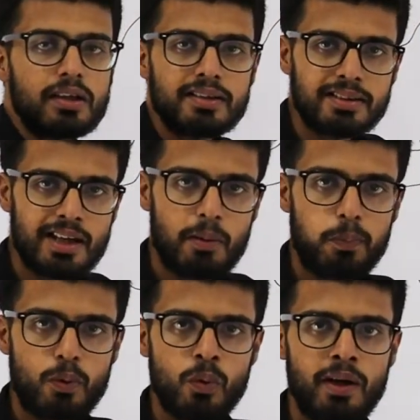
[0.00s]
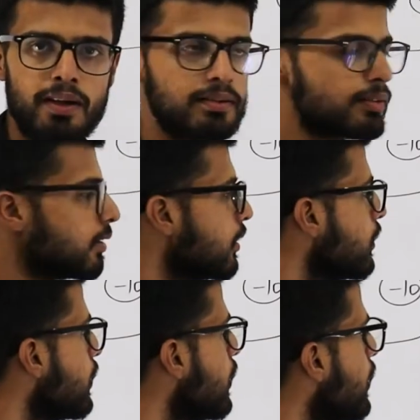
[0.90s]
Step 2 is
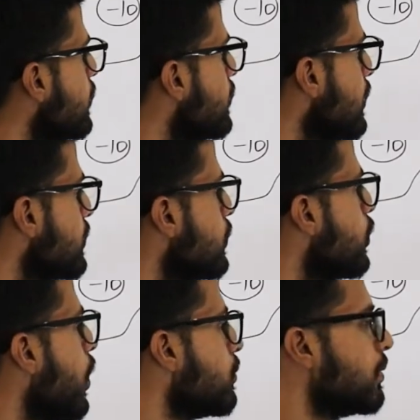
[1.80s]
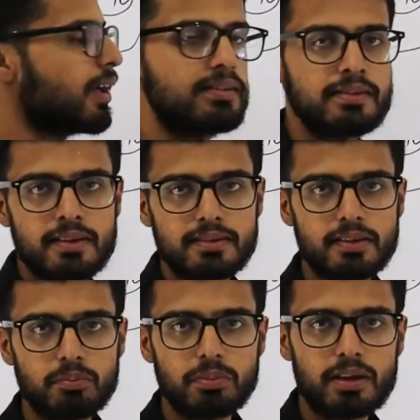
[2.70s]
just normalize this
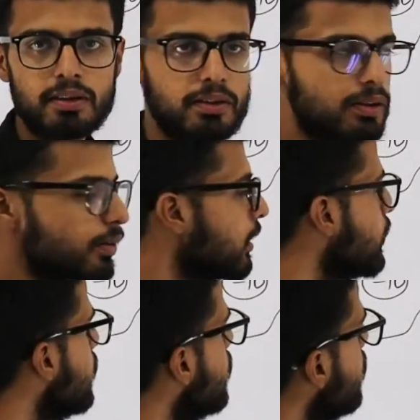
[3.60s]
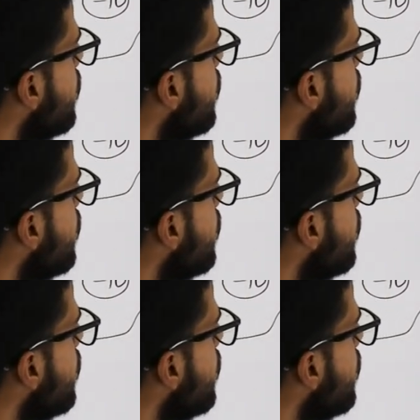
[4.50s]
number. Okay.